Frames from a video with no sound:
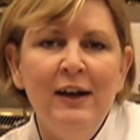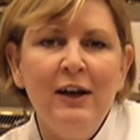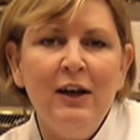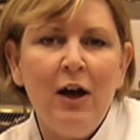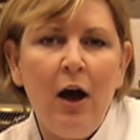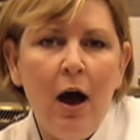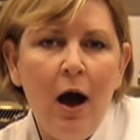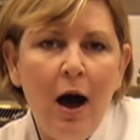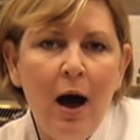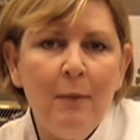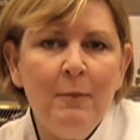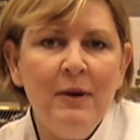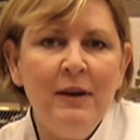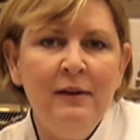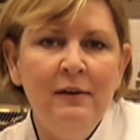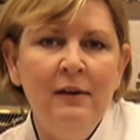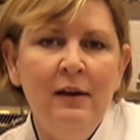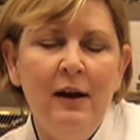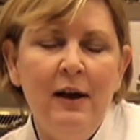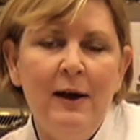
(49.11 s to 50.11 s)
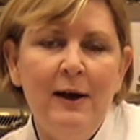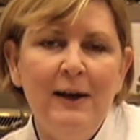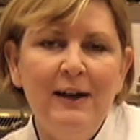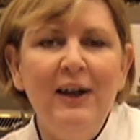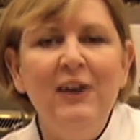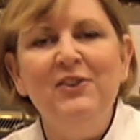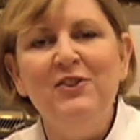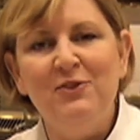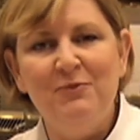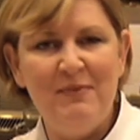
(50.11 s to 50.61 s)
common
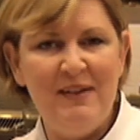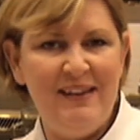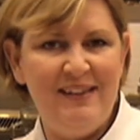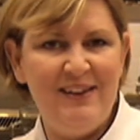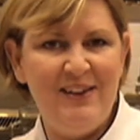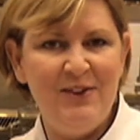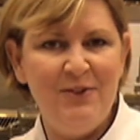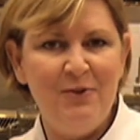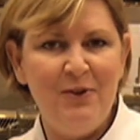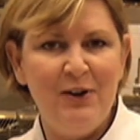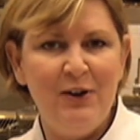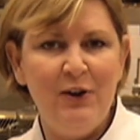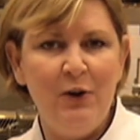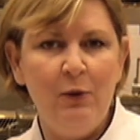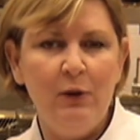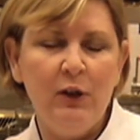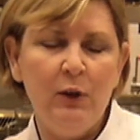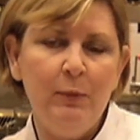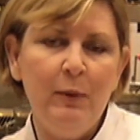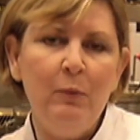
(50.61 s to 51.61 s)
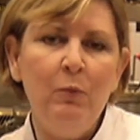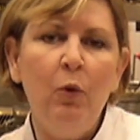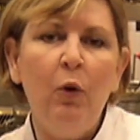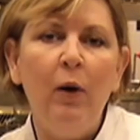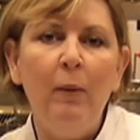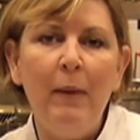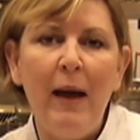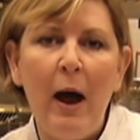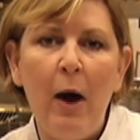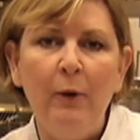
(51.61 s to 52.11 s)
cuts of meat that you want to know a little bit more
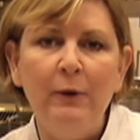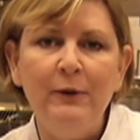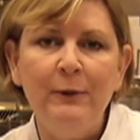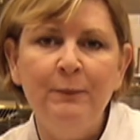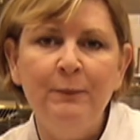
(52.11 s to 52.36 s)
about.